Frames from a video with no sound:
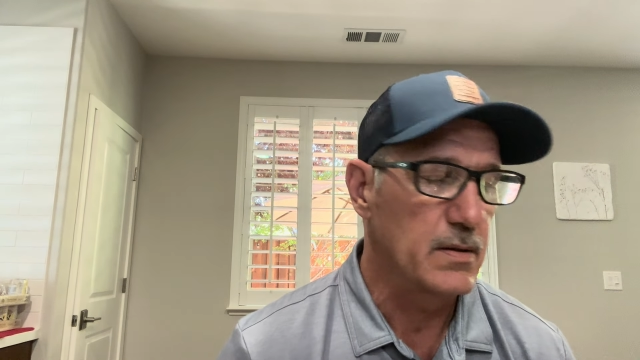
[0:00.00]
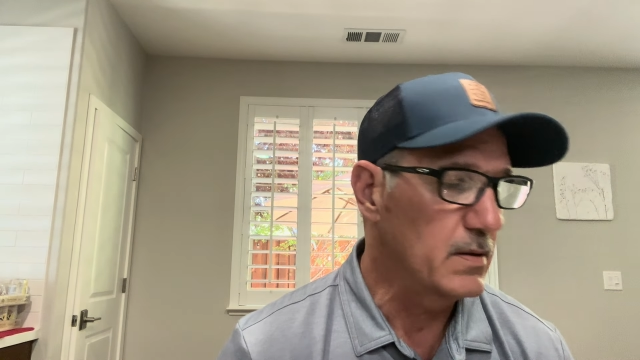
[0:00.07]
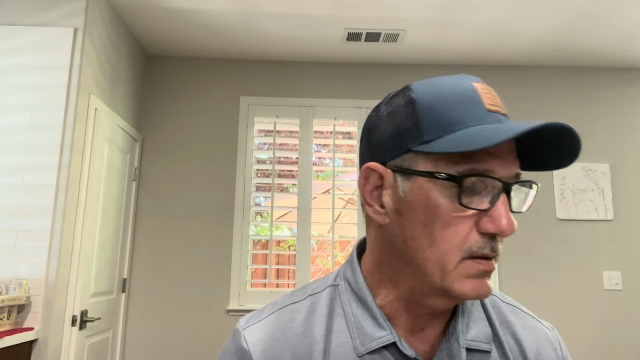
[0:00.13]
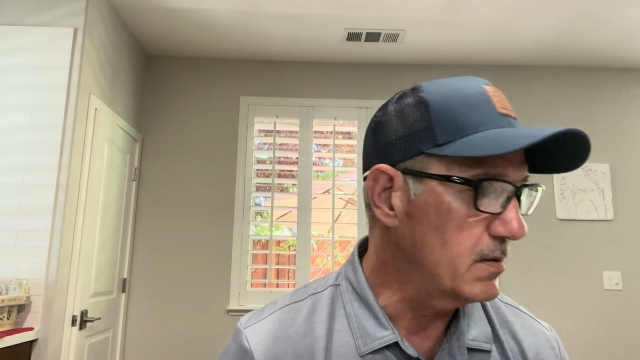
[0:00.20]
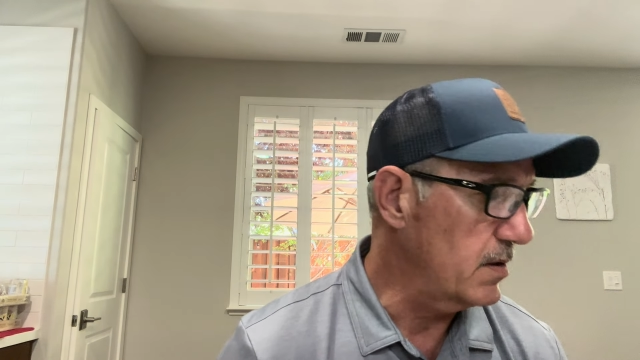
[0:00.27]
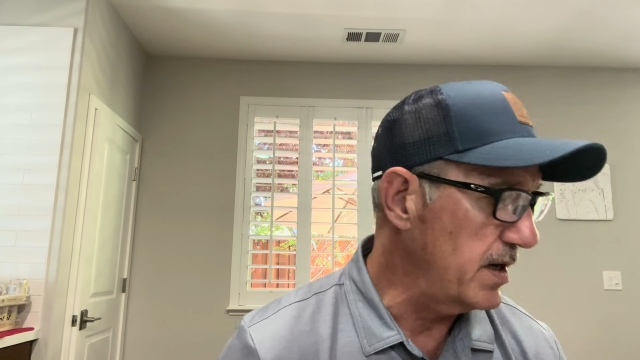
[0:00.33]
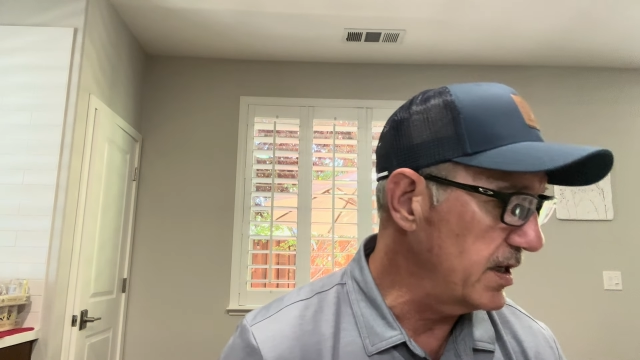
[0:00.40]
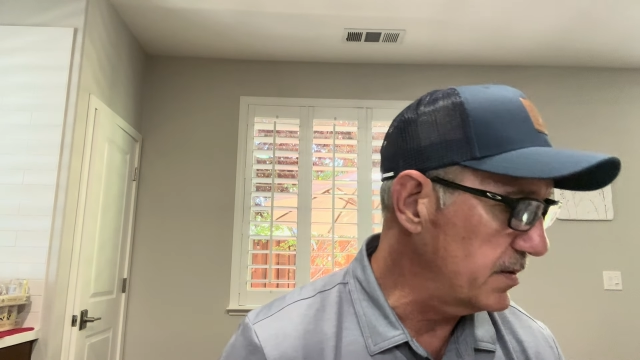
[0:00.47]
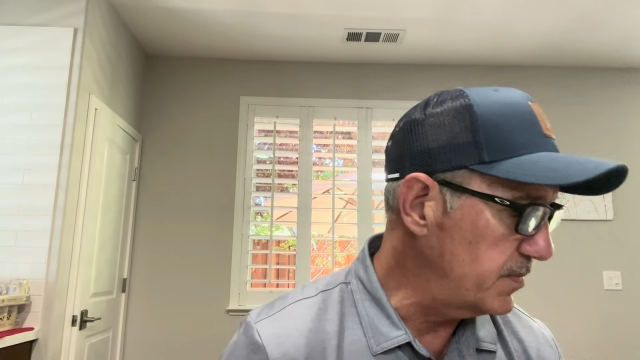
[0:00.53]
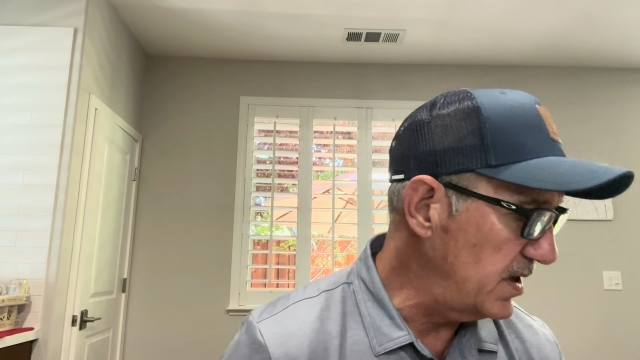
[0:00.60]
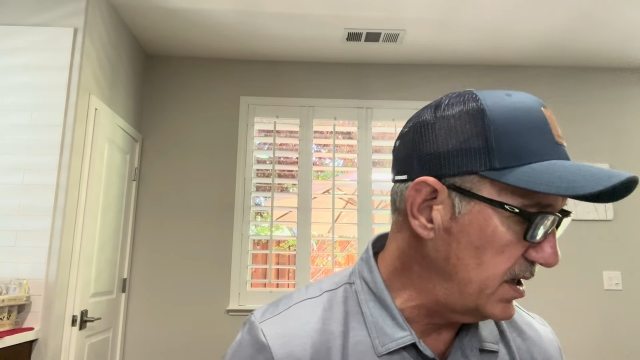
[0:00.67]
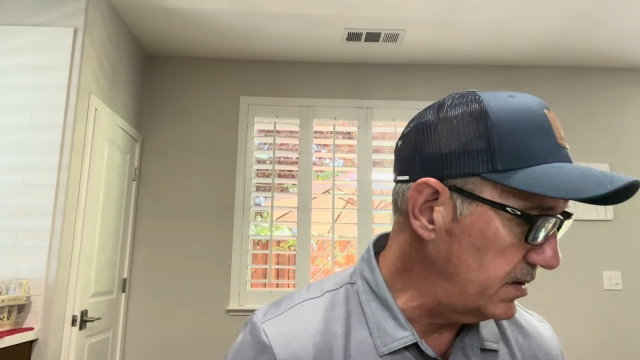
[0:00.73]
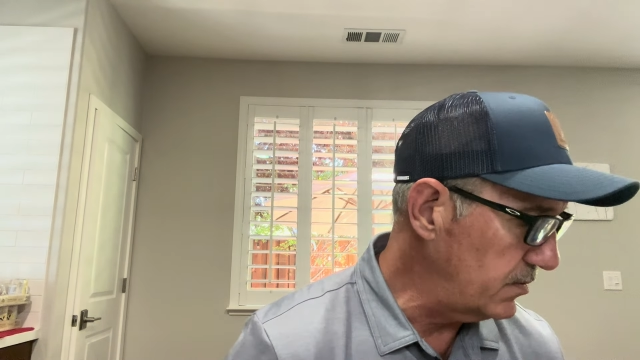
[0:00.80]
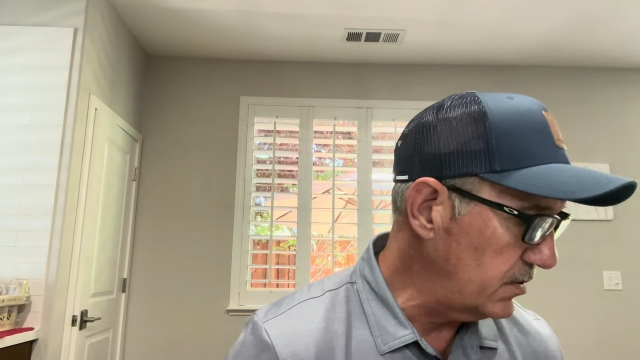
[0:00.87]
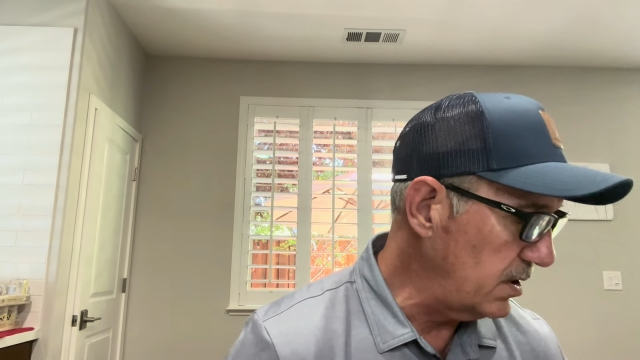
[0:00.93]

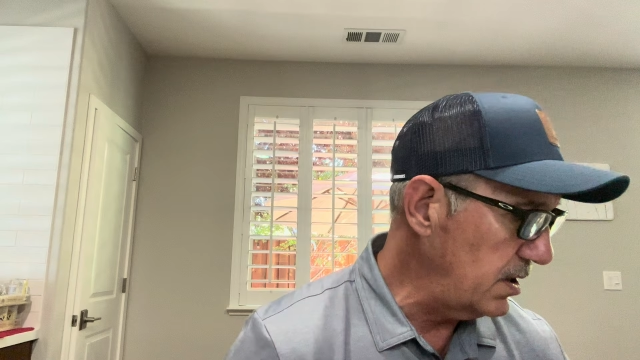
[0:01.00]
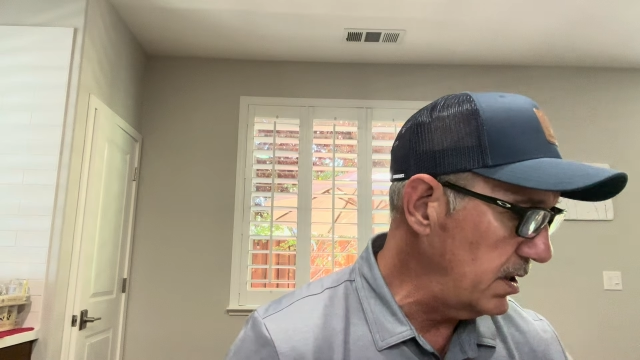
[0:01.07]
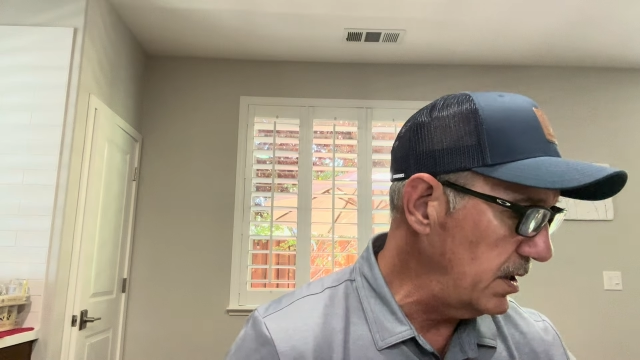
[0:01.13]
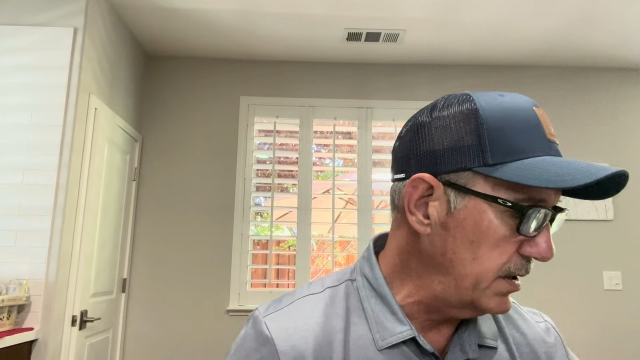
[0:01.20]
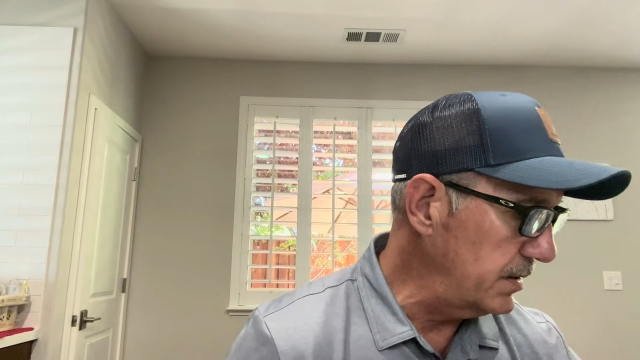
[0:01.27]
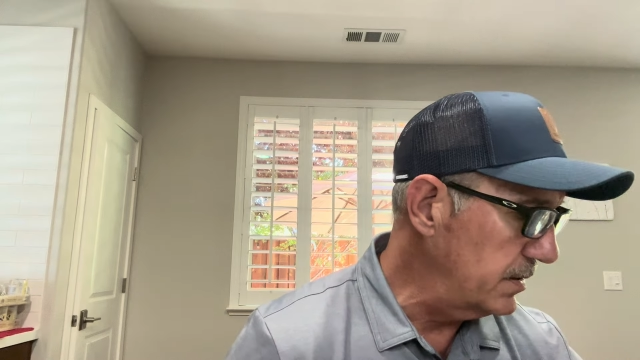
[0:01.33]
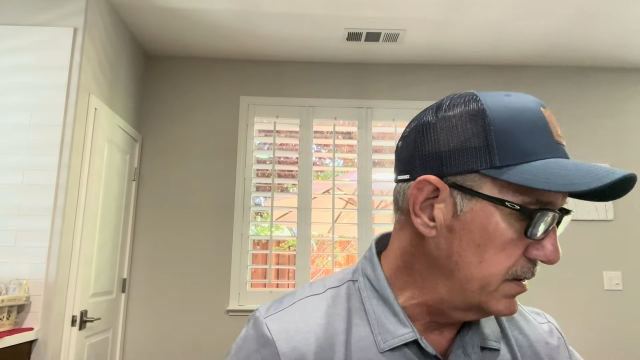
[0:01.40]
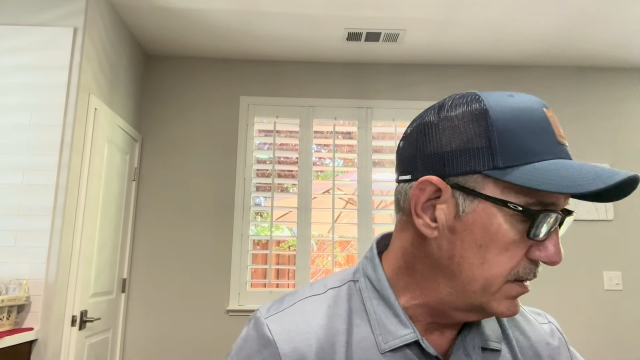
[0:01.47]
crankbait rod.